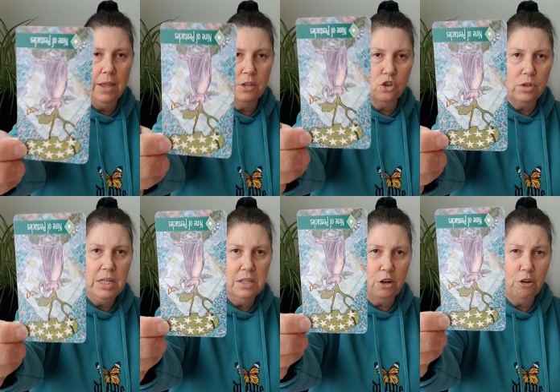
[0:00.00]
And the
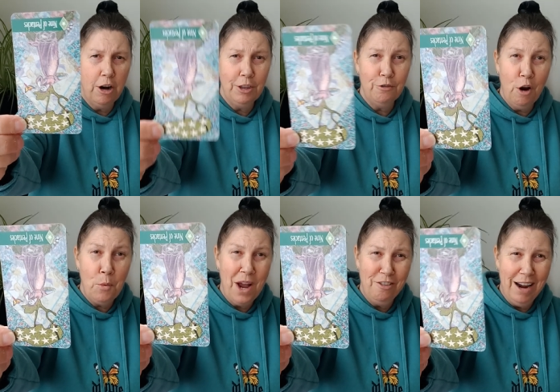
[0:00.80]
tree's growing the wrong
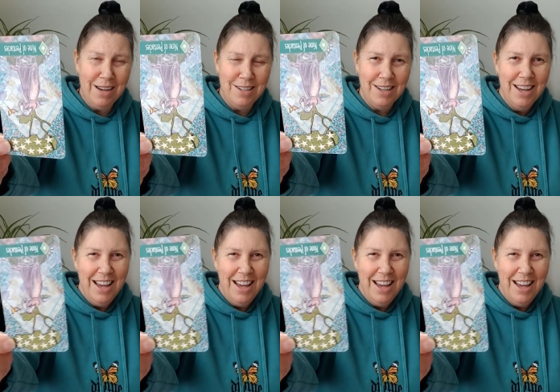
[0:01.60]
way round.